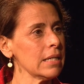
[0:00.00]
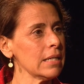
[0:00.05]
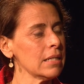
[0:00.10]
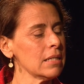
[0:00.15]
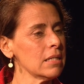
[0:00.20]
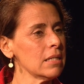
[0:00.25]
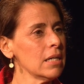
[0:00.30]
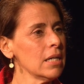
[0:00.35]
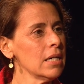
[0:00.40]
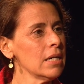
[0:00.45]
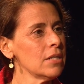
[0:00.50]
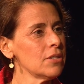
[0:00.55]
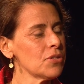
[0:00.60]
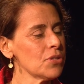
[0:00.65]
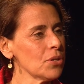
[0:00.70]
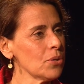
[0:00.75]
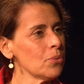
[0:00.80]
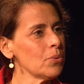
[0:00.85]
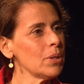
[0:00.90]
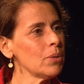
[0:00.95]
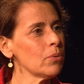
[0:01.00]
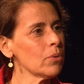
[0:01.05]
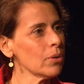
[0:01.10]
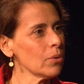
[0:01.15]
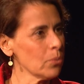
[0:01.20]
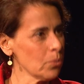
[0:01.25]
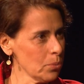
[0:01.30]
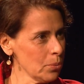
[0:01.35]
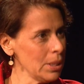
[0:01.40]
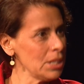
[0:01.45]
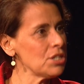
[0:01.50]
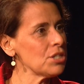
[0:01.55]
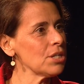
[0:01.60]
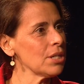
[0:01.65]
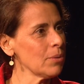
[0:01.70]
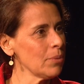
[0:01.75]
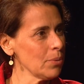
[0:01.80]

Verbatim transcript: and so we were reaching.